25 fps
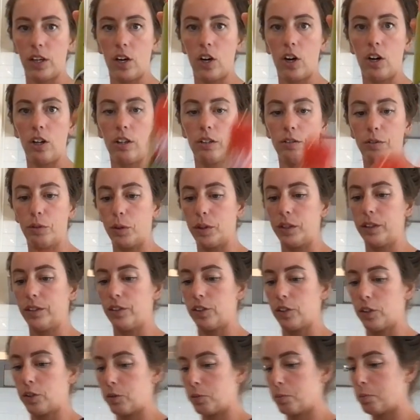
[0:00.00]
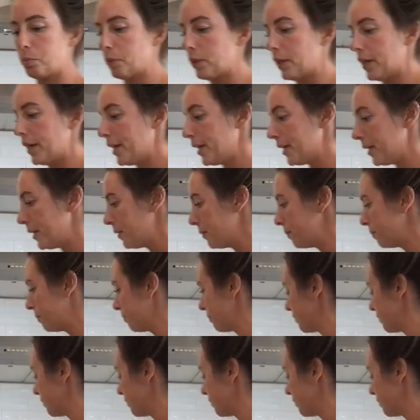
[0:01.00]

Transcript: olive oil spray